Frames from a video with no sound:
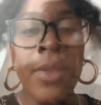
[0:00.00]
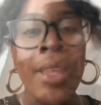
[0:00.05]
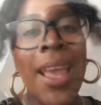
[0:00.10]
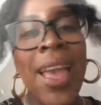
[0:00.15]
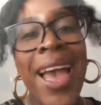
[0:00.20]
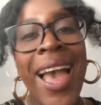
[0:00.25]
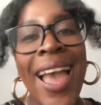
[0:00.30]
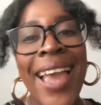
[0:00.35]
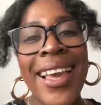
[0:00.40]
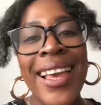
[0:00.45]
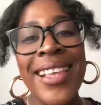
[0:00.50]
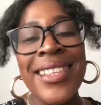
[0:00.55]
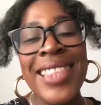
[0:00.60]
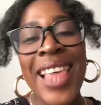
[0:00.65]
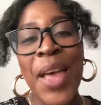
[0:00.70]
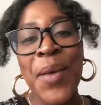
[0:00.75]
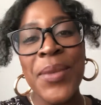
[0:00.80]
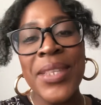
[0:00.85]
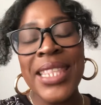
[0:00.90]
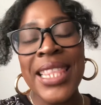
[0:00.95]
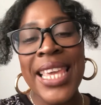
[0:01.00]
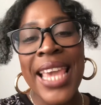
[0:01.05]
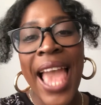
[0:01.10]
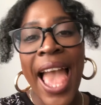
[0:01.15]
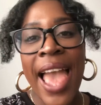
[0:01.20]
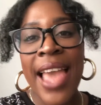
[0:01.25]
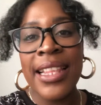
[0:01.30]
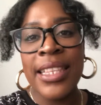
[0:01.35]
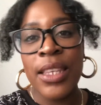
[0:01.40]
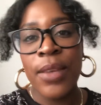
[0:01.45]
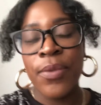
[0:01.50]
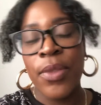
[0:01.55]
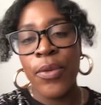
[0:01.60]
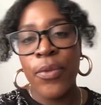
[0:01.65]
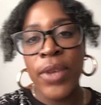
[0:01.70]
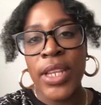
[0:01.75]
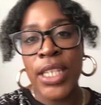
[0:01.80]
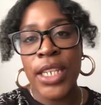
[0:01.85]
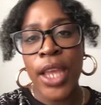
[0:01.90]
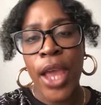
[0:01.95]
Hi guys, that was the end of the
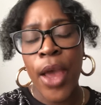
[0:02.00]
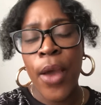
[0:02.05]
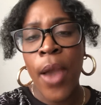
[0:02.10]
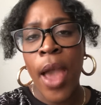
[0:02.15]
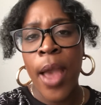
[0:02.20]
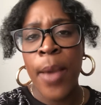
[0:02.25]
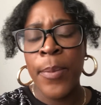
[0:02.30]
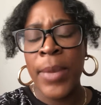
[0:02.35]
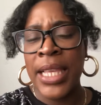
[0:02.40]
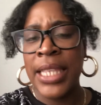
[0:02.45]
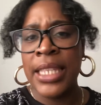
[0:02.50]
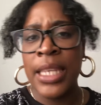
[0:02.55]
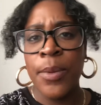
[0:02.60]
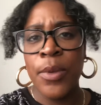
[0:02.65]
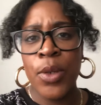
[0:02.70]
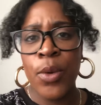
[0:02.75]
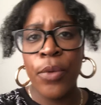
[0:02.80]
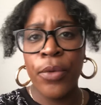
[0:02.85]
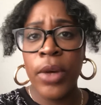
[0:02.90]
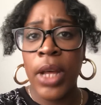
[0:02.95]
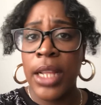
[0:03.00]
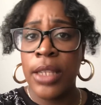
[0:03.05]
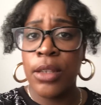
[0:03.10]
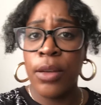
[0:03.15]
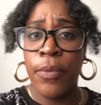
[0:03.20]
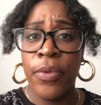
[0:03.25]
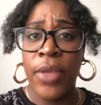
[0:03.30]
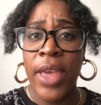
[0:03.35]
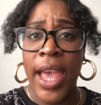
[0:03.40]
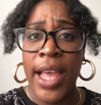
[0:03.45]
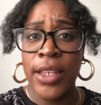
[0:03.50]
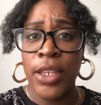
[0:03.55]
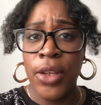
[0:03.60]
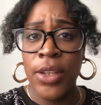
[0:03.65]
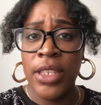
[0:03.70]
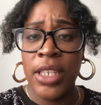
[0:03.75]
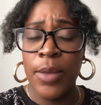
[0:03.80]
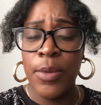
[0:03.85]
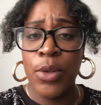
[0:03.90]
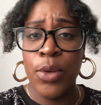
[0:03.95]
video. It seemed to have cut off I don't
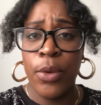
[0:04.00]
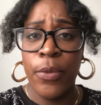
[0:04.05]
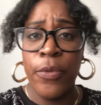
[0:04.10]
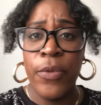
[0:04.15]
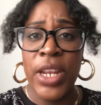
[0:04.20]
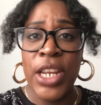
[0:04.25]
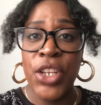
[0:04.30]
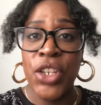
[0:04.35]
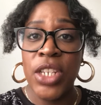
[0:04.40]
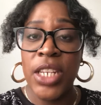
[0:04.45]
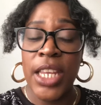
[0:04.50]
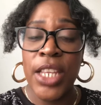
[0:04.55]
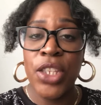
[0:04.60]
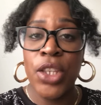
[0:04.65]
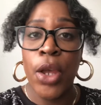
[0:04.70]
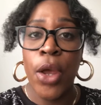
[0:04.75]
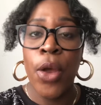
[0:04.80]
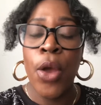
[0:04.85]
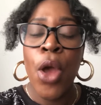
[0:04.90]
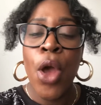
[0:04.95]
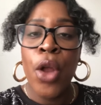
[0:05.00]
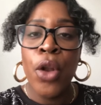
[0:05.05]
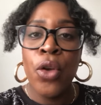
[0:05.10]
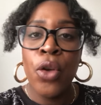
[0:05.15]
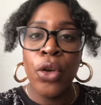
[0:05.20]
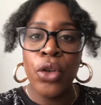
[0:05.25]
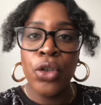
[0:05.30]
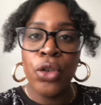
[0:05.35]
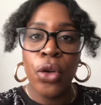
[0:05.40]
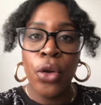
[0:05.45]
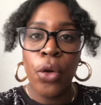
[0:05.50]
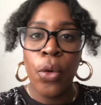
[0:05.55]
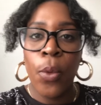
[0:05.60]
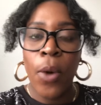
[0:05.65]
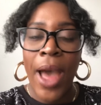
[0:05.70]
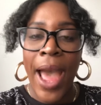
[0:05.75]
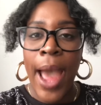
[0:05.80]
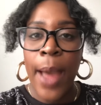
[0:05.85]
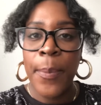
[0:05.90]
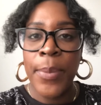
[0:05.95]
seem to have finished it, so not sure what
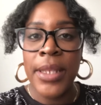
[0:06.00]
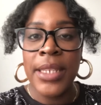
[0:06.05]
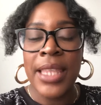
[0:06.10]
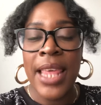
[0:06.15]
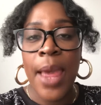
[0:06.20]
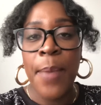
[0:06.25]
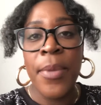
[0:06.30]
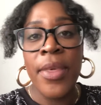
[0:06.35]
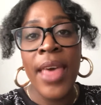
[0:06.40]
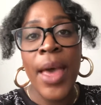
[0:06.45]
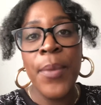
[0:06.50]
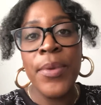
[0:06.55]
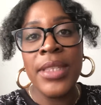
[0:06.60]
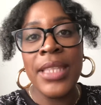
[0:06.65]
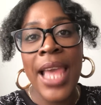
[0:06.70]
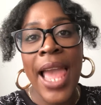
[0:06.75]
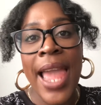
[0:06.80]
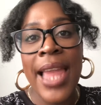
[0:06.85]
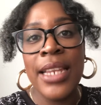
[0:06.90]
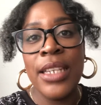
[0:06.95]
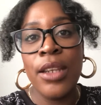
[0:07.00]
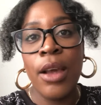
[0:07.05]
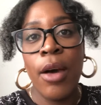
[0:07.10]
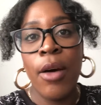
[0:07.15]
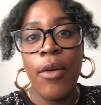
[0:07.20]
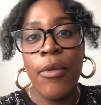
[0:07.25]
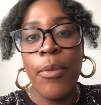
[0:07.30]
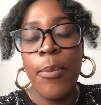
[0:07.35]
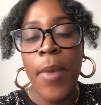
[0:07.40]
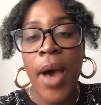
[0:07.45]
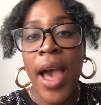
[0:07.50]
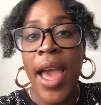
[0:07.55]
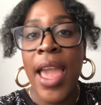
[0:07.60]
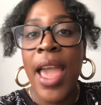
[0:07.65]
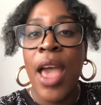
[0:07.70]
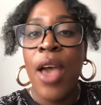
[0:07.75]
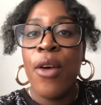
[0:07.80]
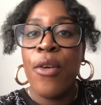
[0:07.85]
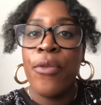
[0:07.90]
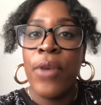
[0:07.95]
happened there, but that was the end of my
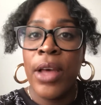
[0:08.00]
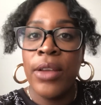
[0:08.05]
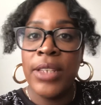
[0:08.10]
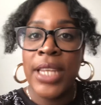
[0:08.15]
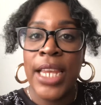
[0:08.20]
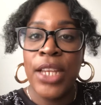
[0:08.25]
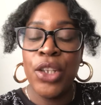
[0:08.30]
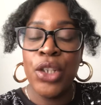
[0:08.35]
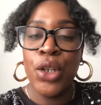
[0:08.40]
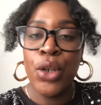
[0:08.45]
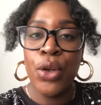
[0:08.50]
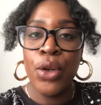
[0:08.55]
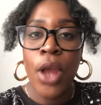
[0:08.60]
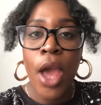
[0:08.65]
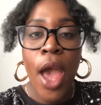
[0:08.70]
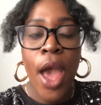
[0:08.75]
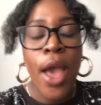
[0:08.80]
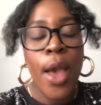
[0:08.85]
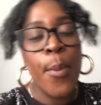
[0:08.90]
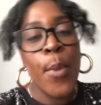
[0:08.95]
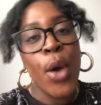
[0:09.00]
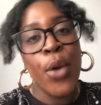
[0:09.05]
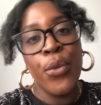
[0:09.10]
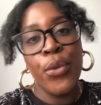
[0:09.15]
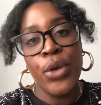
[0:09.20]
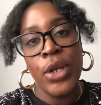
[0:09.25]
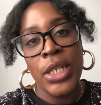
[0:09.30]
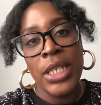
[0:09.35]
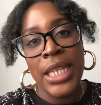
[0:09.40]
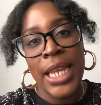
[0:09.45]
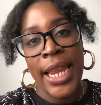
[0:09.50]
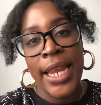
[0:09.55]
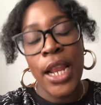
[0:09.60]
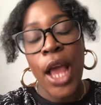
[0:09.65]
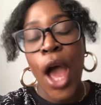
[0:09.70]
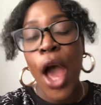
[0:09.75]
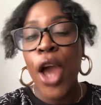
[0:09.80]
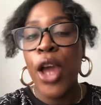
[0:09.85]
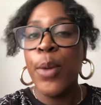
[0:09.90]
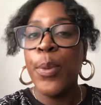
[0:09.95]
foundation routine. I
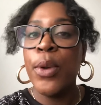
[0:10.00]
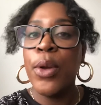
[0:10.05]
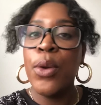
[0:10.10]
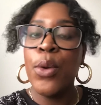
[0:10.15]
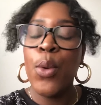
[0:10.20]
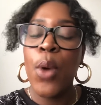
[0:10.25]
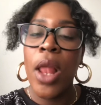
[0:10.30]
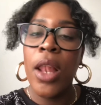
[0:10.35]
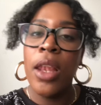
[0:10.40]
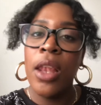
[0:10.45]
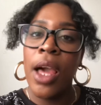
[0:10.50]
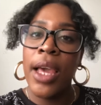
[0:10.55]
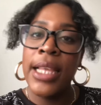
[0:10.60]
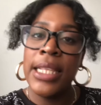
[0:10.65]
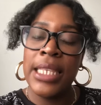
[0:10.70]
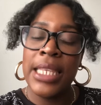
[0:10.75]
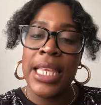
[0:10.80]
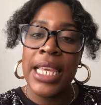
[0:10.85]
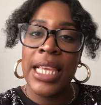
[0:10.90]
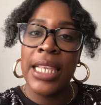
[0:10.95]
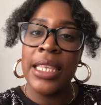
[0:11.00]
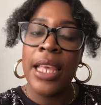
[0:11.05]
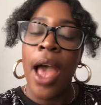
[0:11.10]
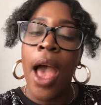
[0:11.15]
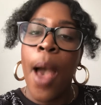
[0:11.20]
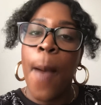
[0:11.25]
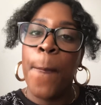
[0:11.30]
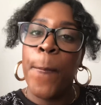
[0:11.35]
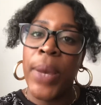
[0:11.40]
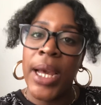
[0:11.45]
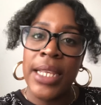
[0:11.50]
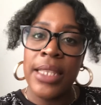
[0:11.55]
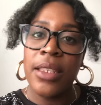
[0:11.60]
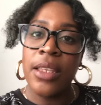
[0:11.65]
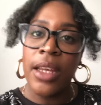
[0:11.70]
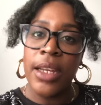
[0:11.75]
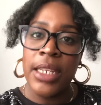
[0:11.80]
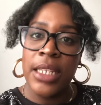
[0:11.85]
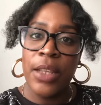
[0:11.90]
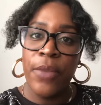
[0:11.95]
hope you liked these
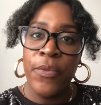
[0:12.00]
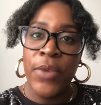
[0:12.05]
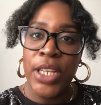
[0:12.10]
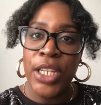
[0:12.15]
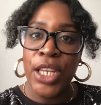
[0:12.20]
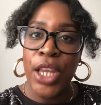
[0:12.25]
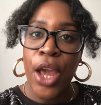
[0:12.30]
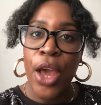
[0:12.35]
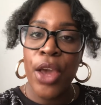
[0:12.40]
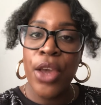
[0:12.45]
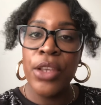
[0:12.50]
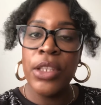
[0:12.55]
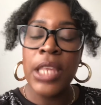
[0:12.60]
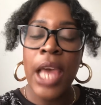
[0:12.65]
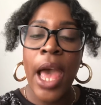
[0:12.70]
bite-sized videos.